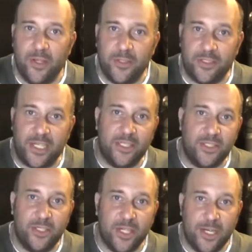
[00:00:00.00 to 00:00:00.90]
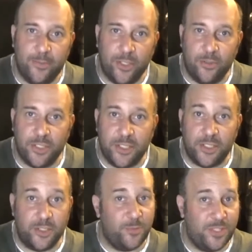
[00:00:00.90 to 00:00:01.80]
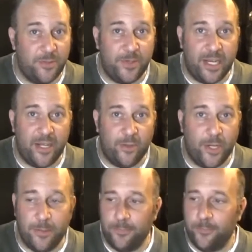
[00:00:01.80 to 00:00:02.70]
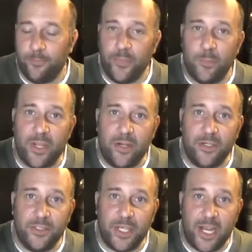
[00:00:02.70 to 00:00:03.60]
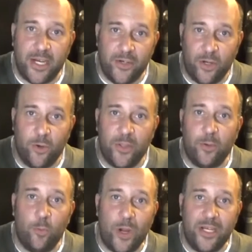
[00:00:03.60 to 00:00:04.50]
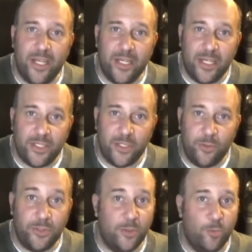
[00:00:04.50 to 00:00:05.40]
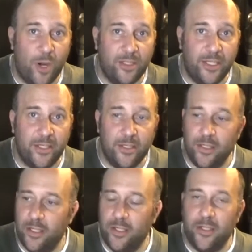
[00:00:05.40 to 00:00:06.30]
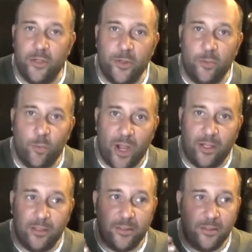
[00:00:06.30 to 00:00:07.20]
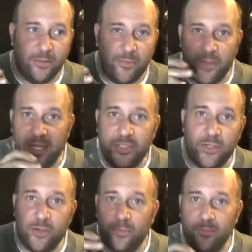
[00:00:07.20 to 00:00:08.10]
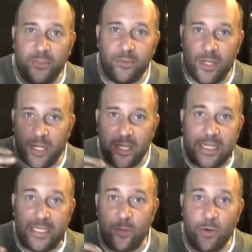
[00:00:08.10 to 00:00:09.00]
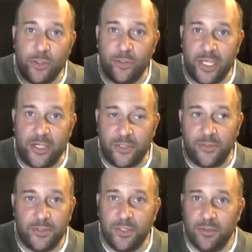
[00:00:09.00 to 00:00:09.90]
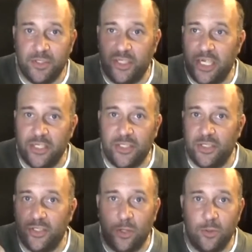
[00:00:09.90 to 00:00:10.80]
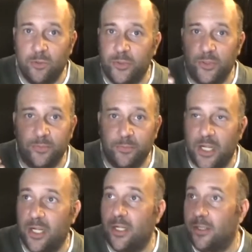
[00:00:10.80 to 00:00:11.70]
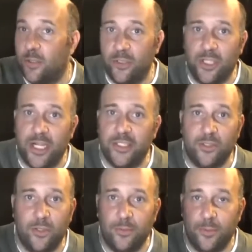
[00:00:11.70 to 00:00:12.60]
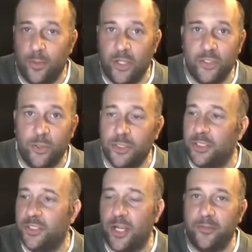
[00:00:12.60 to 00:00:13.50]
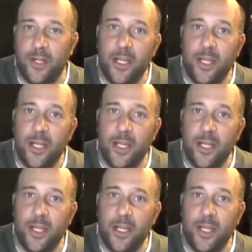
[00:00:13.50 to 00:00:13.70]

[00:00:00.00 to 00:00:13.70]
The stainless steel that I have chosen is a specific alloy because I know that when it is used in welding, you can weld things that are uh, in commercial kitchens, sinks, stoves, uh, hood lights, all, all sorts of stuff.